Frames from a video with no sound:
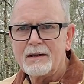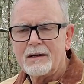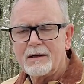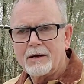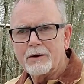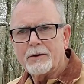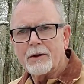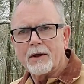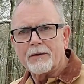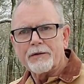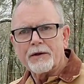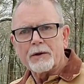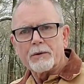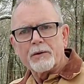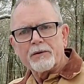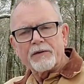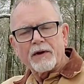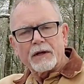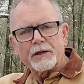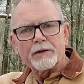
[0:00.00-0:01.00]
Okay, I think
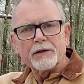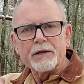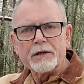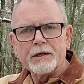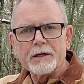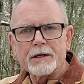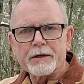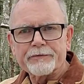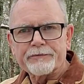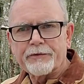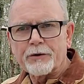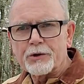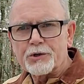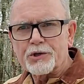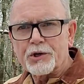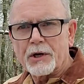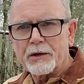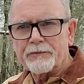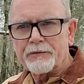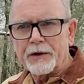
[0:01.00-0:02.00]
we've got the first
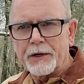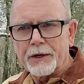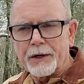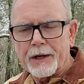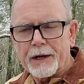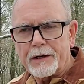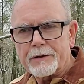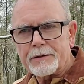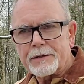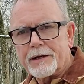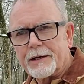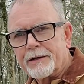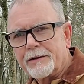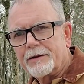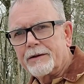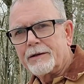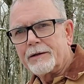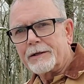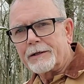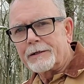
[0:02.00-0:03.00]
shot figured out.
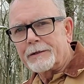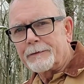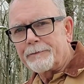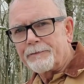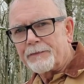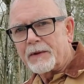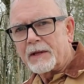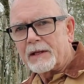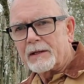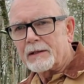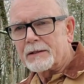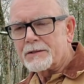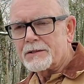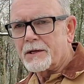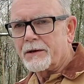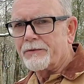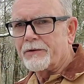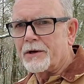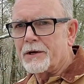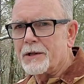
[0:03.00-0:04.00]
Let's
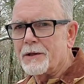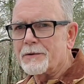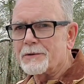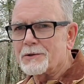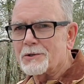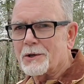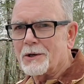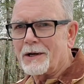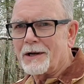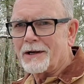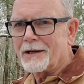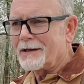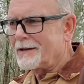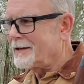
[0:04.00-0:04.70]
give it another try.